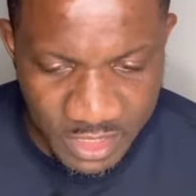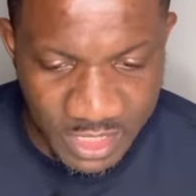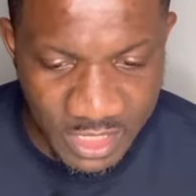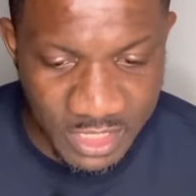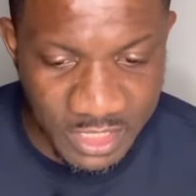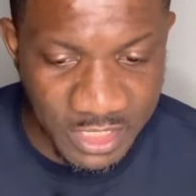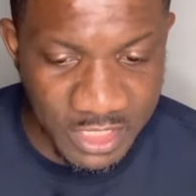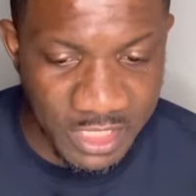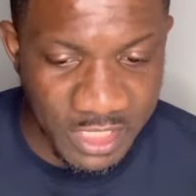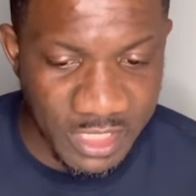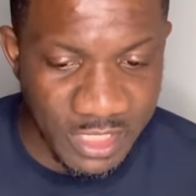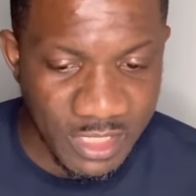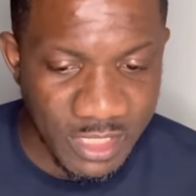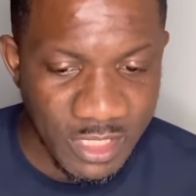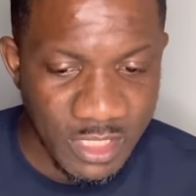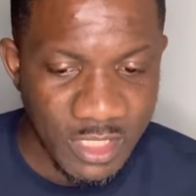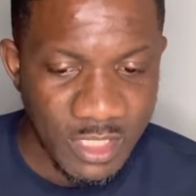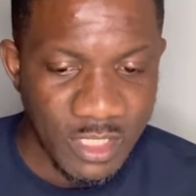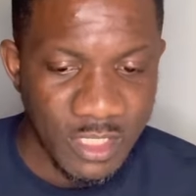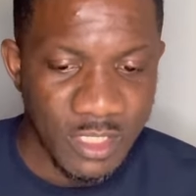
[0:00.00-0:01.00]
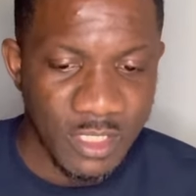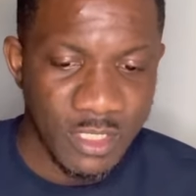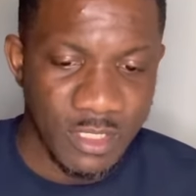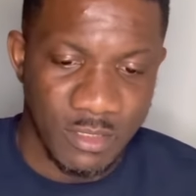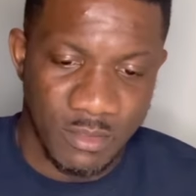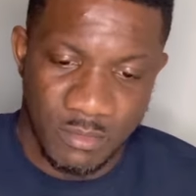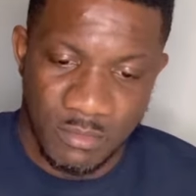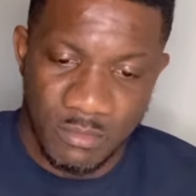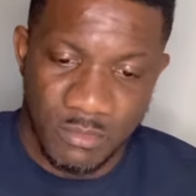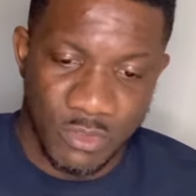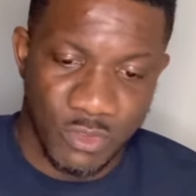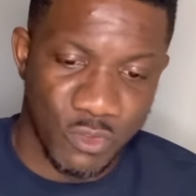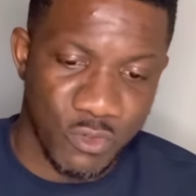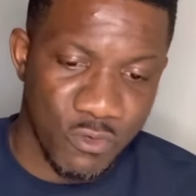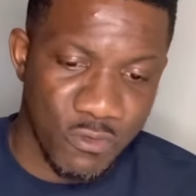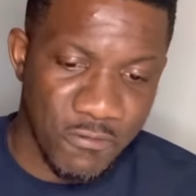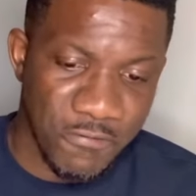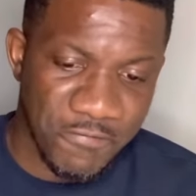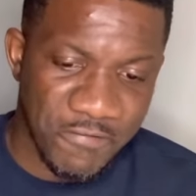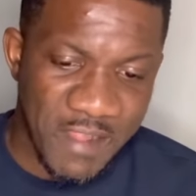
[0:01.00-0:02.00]
e.g.,
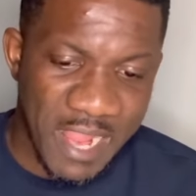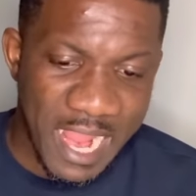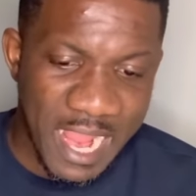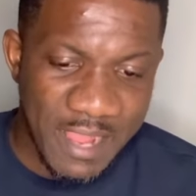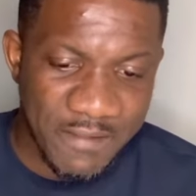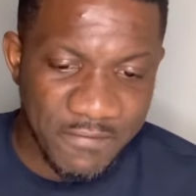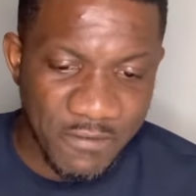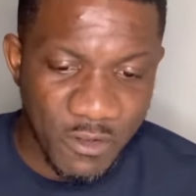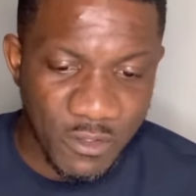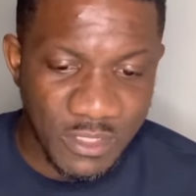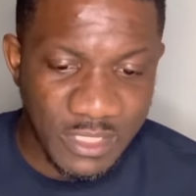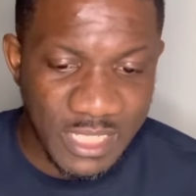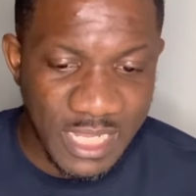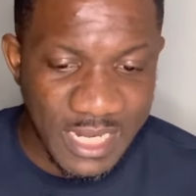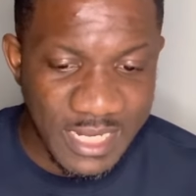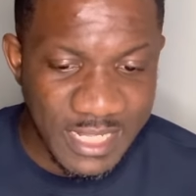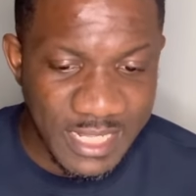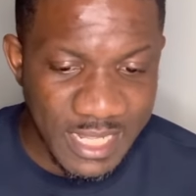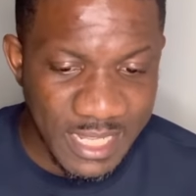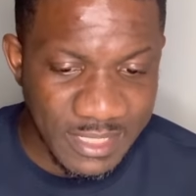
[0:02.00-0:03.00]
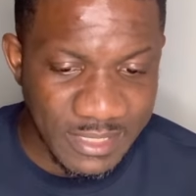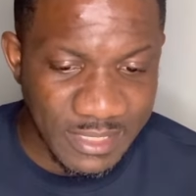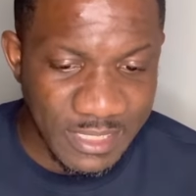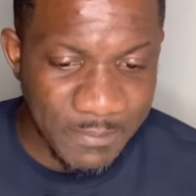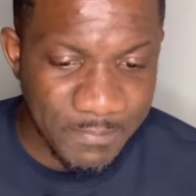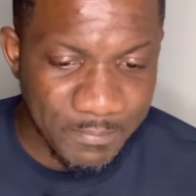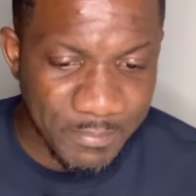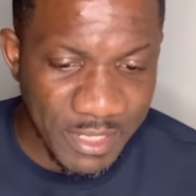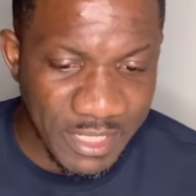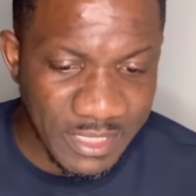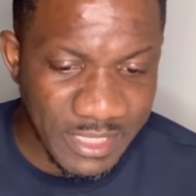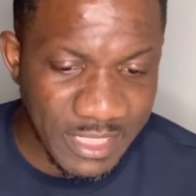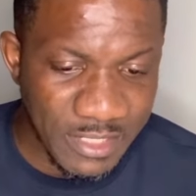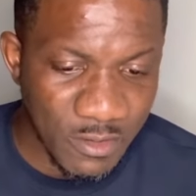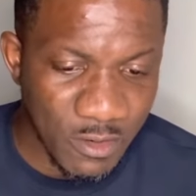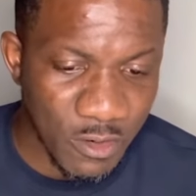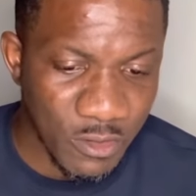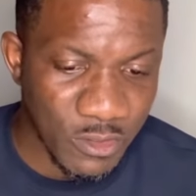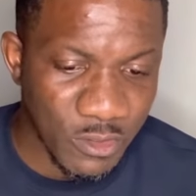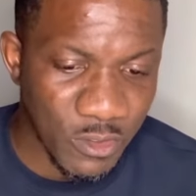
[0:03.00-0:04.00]
2, 5, or 10 years,
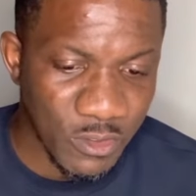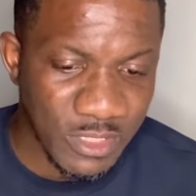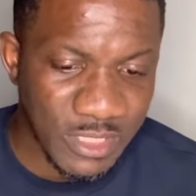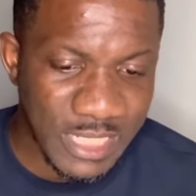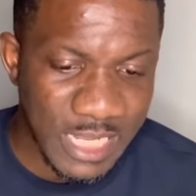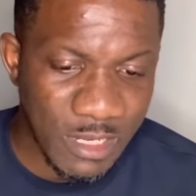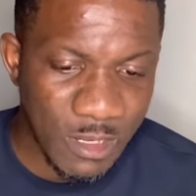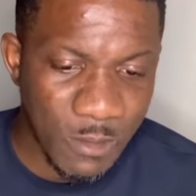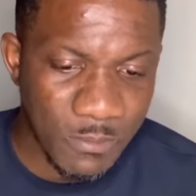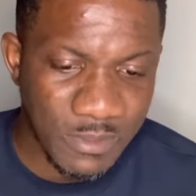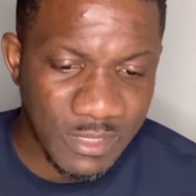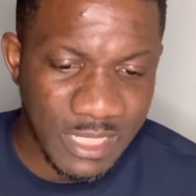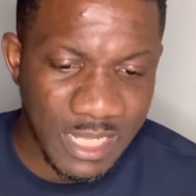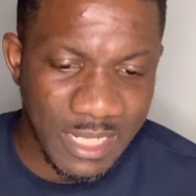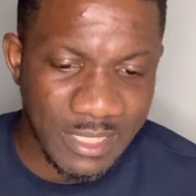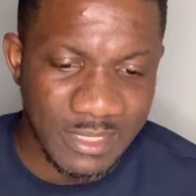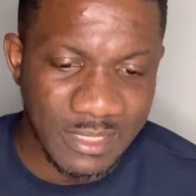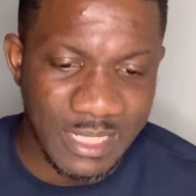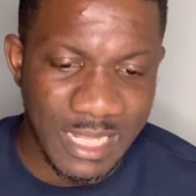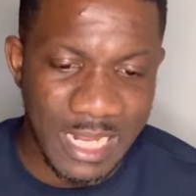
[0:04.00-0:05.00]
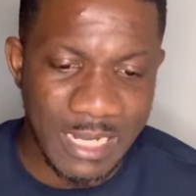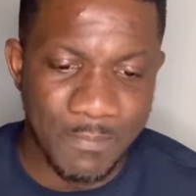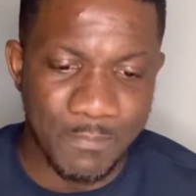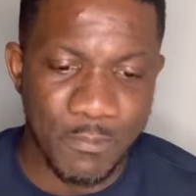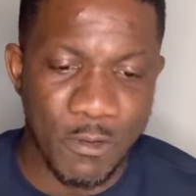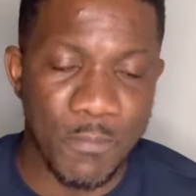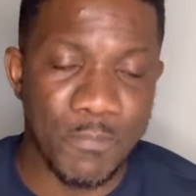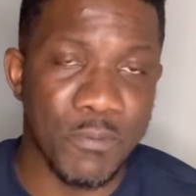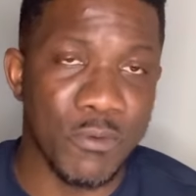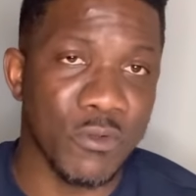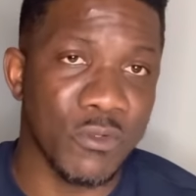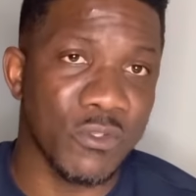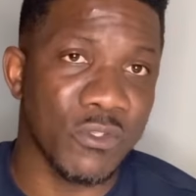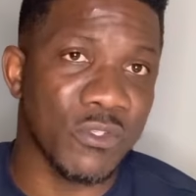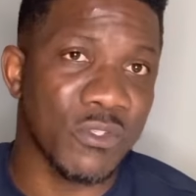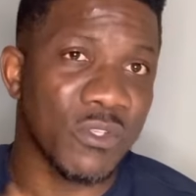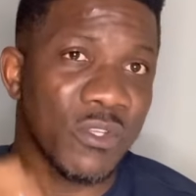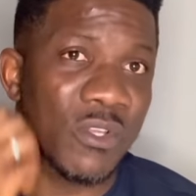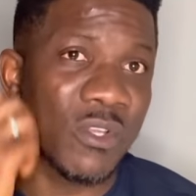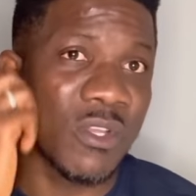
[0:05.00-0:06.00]
depending on your circumstance and
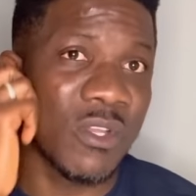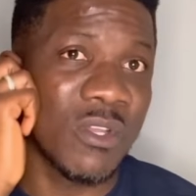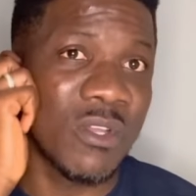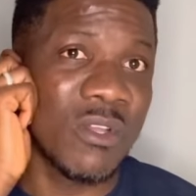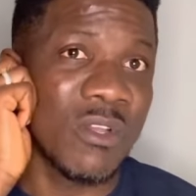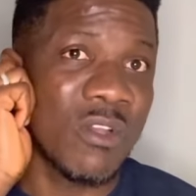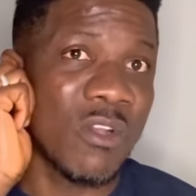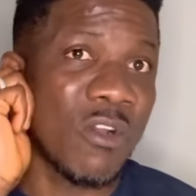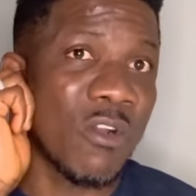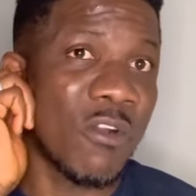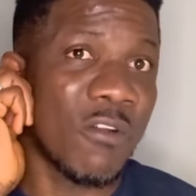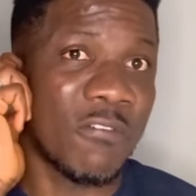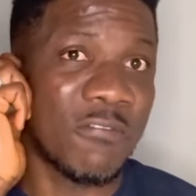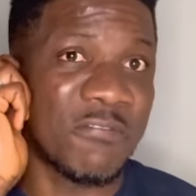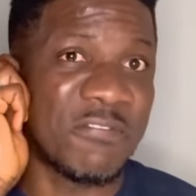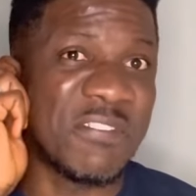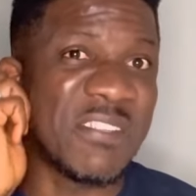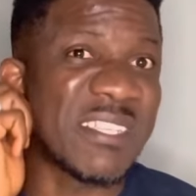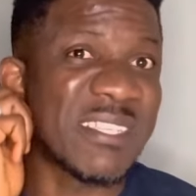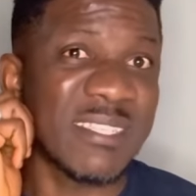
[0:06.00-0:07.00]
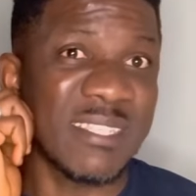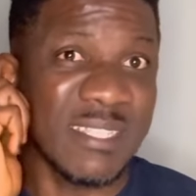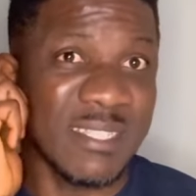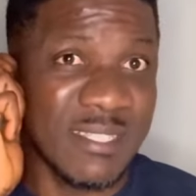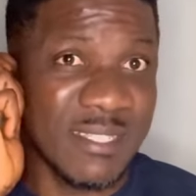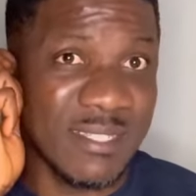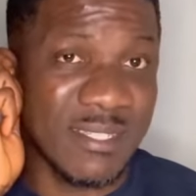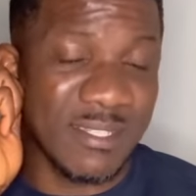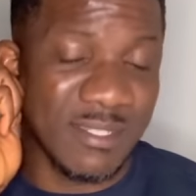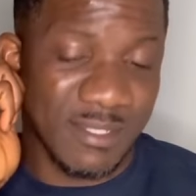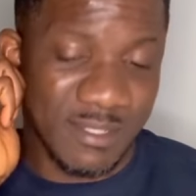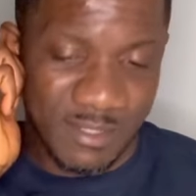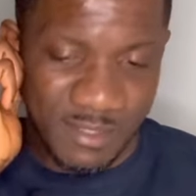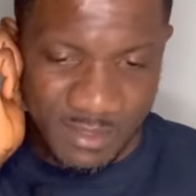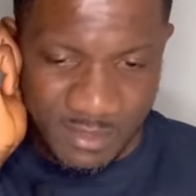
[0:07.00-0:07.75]
purpose of visit.